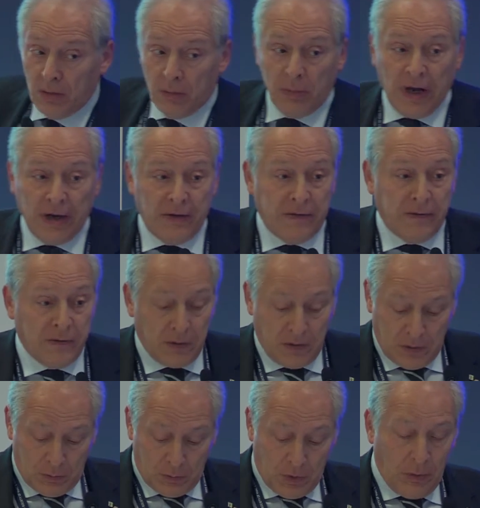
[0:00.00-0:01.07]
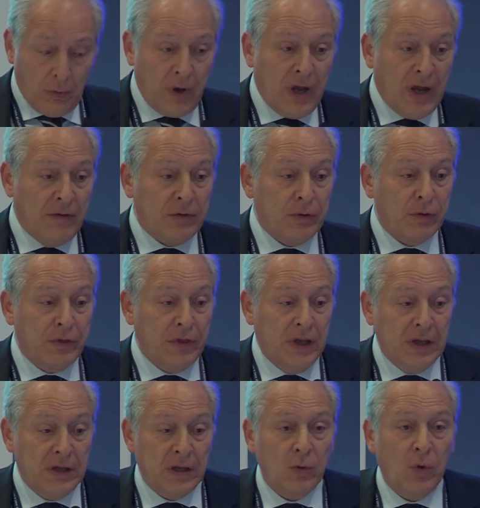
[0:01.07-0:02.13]
But what we have to
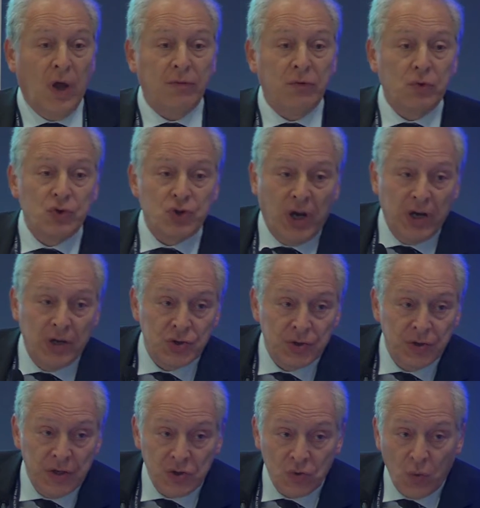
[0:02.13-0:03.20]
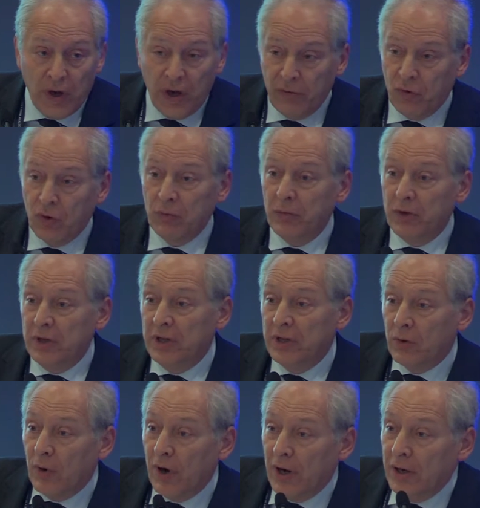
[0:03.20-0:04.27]
think that we have to change in this way for
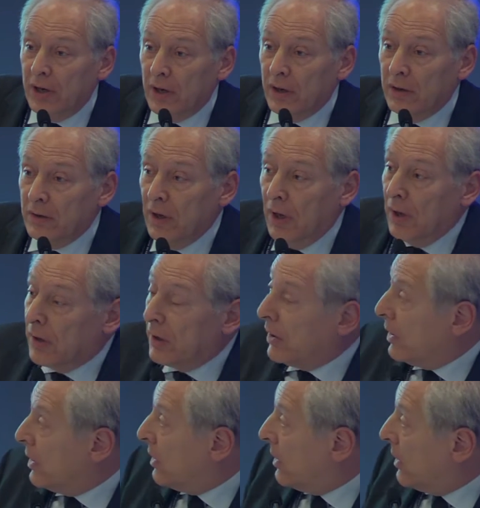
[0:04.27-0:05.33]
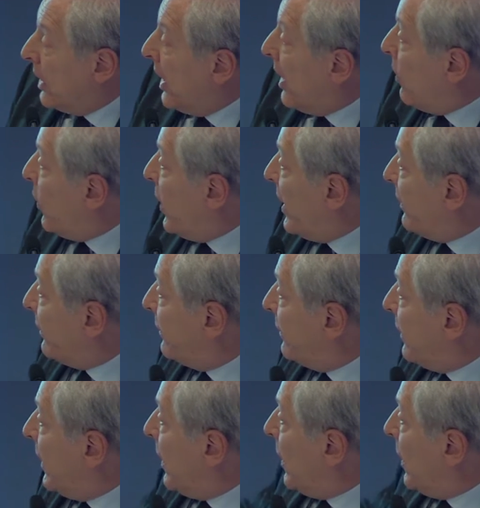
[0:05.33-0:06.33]
Mediterranean areas,